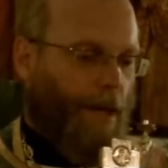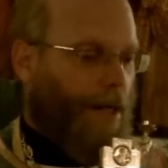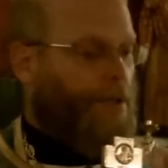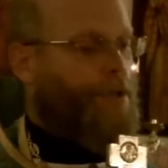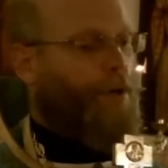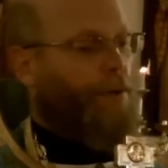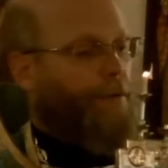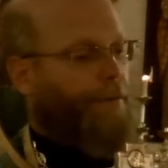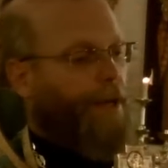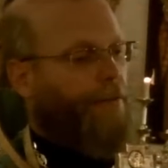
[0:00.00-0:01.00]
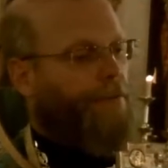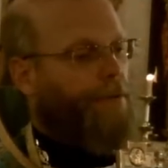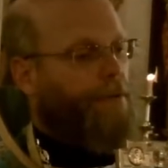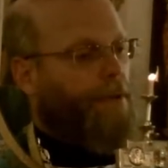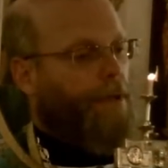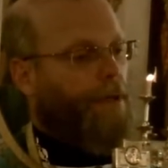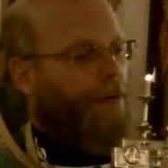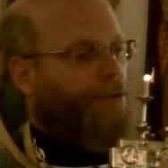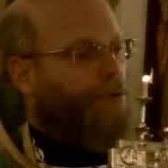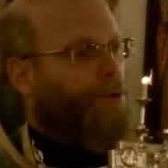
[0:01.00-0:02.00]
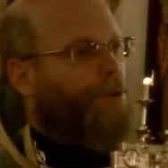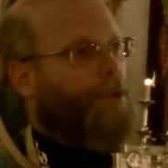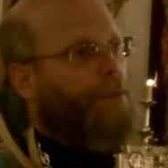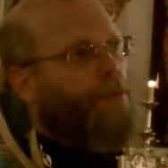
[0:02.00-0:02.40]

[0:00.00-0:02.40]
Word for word: And so the faithful of Jerusalem